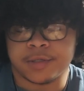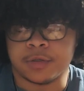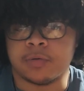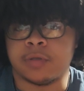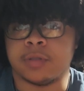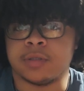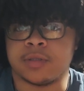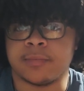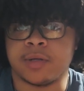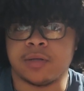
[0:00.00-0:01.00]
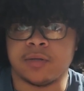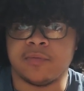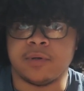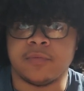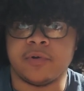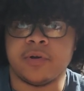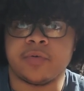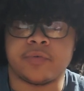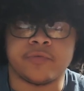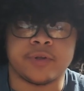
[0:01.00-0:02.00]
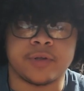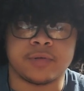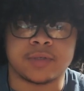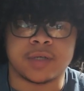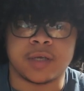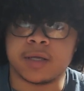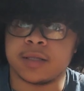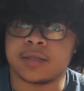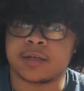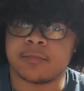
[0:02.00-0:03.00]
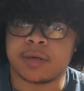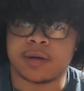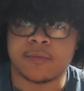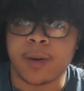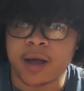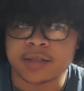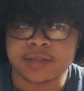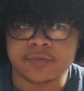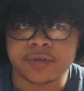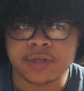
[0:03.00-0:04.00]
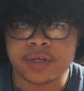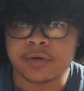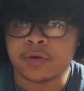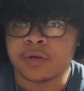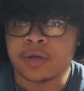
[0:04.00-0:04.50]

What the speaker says: So this is going to be a little bit of a different video today. That's going to be an unboxing video.